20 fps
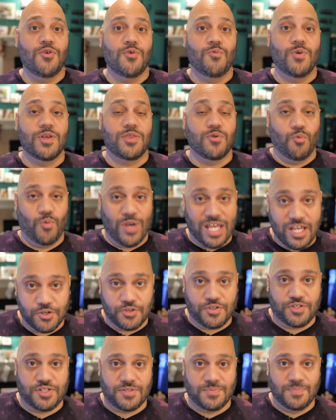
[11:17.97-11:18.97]
with
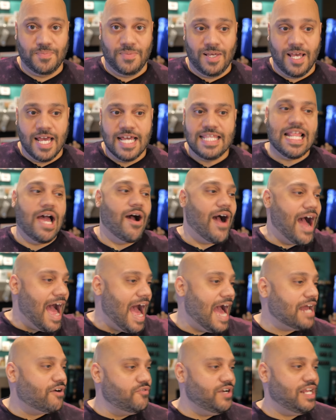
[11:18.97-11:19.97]
wheels. Now,
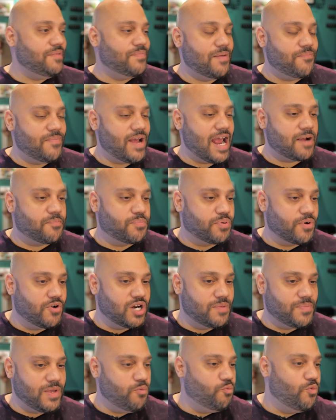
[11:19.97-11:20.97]
I don't need my Mac Pro
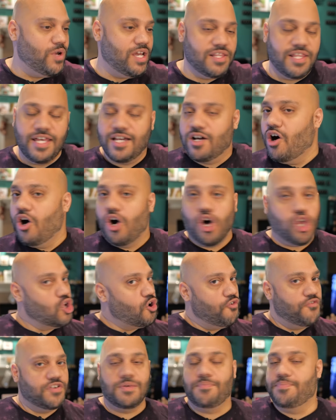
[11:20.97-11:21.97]
to be wheeling all
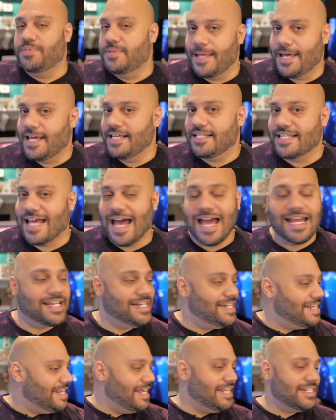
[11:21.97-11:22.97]
over the place. I
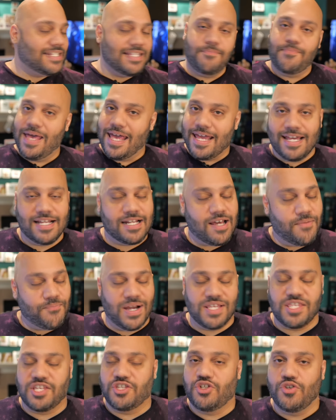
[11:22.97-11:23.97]
can easily pick it up
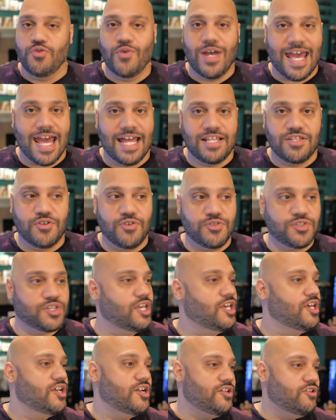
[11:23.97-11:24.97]
by the two handles.
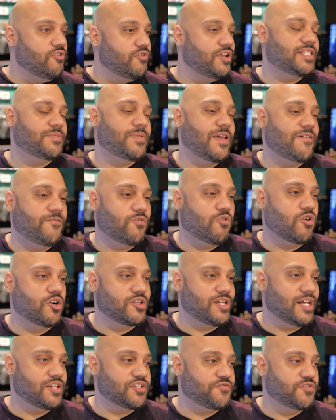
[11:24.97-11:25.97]
No need to pay
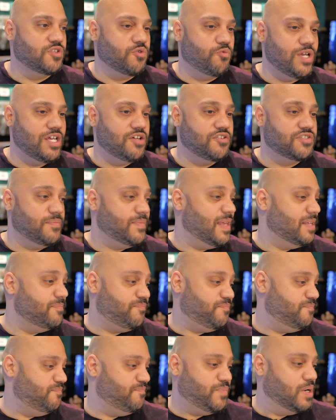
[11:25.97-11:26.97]
$400 for the wheels. I'm
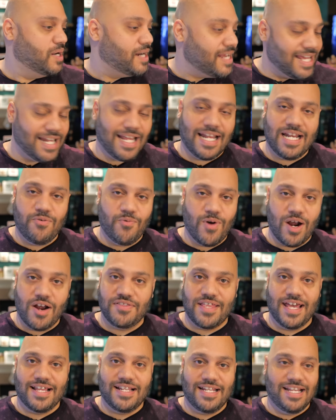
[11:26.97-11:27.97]
not putting it
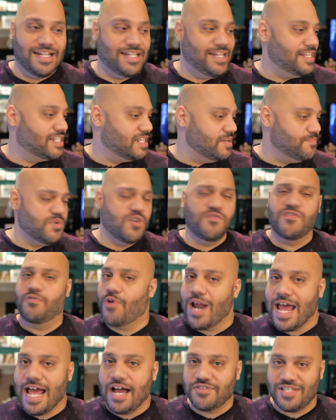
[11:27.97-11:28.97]
anywhere that it needs to move
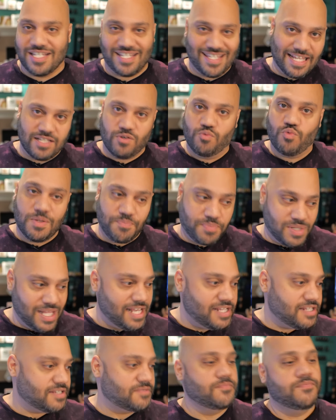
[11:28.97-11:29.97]
around. It stays in one
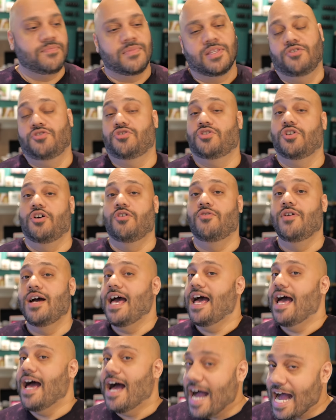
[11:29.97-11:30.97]
place. So
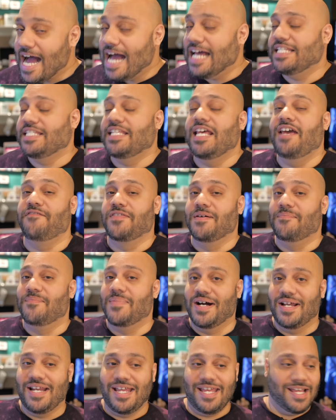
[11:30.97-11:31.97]
I saved the
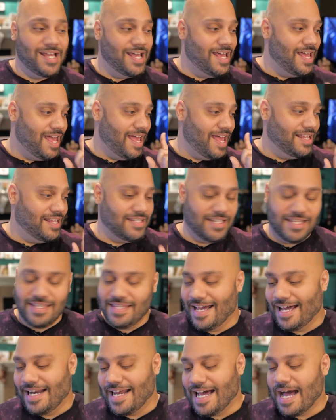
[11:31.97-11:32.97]
money, did
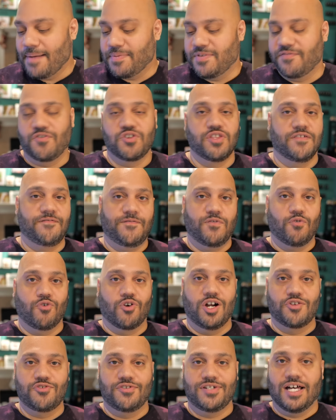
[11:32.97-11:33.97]
not opt for the
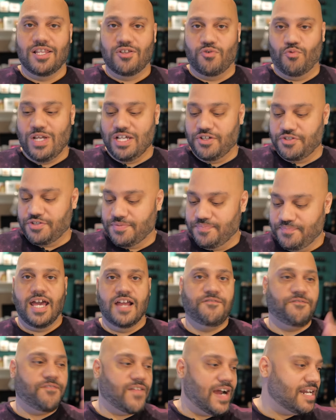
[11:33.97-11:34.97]
$400 wheels.
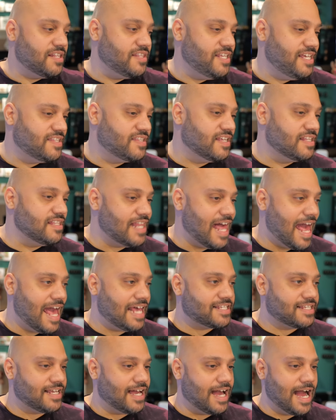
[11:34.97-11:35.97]
And finally, the
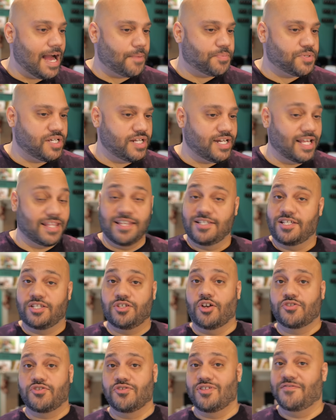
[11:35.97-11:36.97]
last option, and this
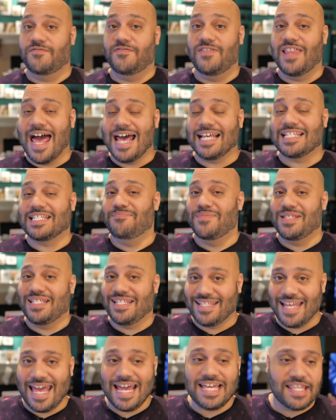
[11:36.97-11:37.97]
is also the last
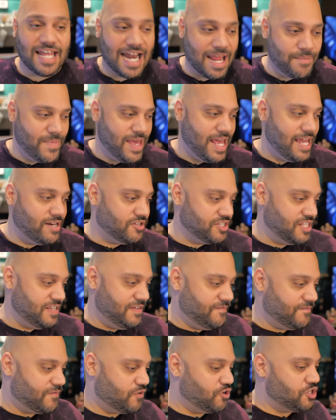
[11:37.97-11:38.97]
mistake that I made on
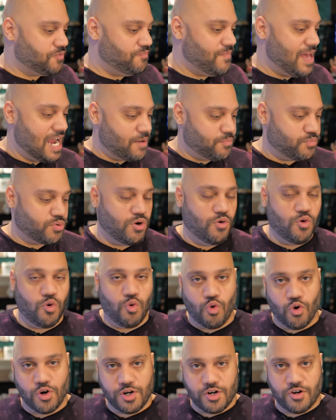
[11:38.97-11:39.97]
the first Mac Pro
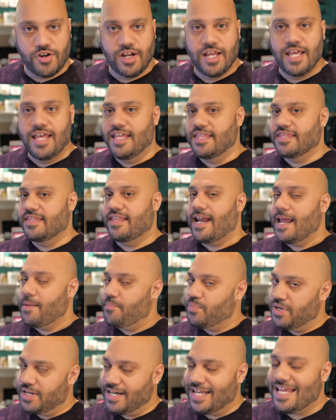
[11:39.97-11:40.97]
order that I
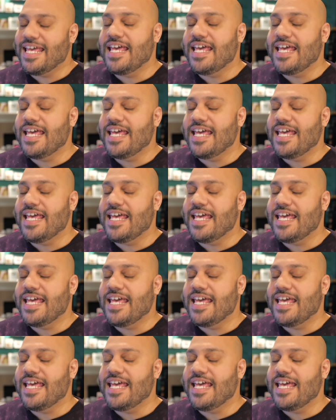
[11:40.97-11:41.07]
put